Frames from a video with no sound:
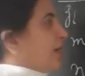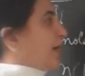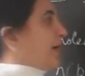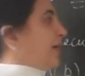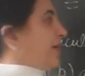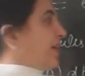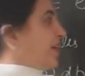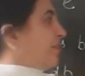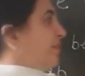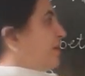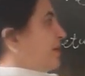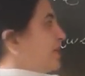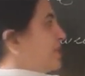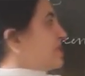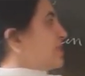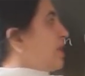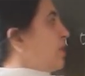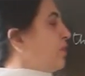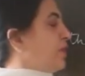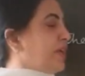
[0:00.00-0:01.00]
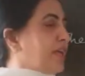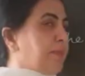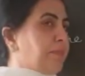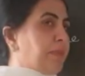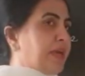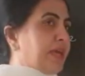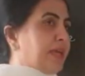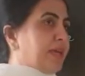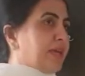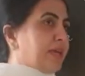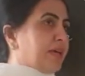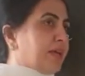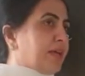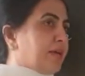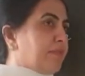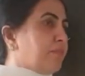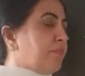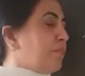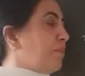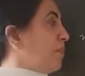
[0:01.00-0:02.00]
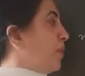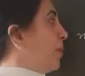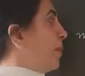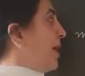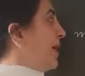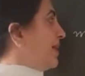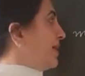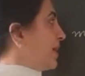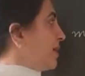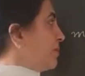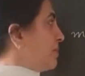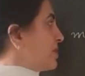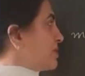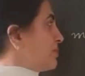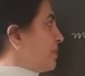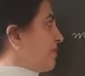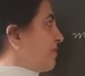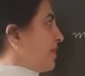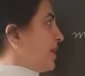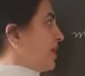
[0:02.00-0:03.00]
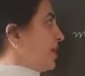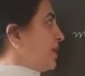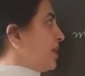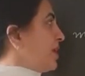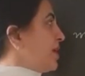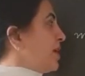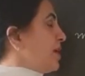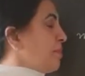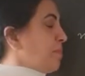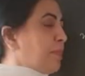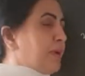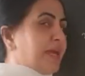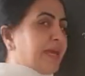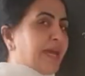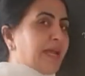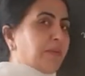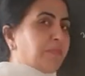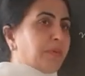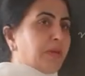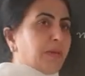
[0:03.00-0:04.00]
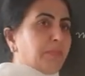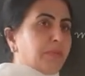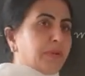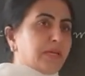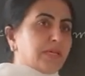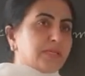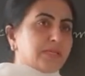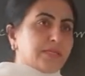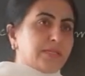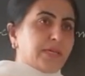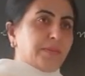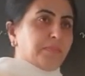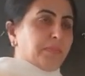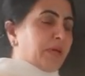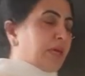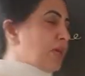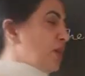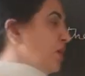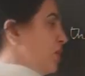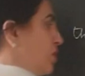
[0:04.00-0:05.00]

interval is now dp. Momentum is between p and p plus dp.